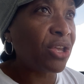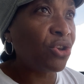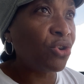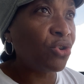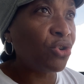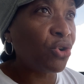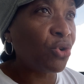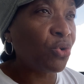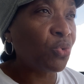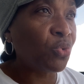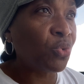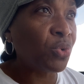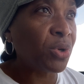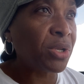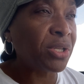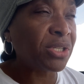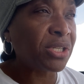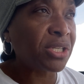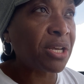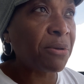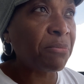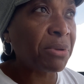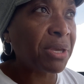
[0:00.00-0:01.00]
you know in
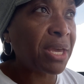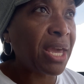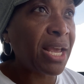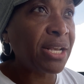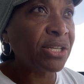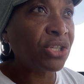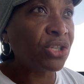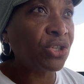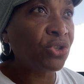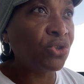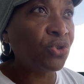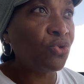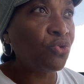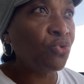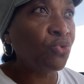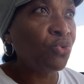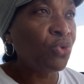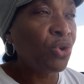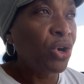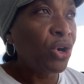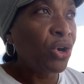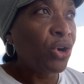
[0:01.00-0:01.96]
some cases you